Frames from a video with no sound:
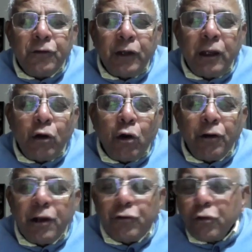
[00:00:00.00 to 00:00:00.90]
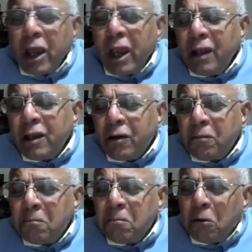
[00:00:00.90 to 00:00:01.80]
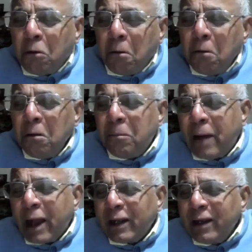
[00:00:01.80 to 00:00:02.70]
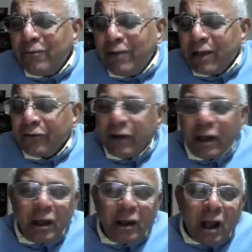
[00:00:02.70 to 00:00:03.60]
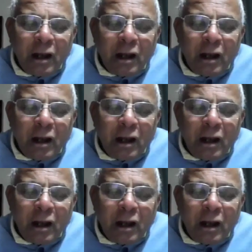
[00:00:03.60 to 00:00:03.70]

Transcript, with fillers: See, on today, the whole battle we are seeing,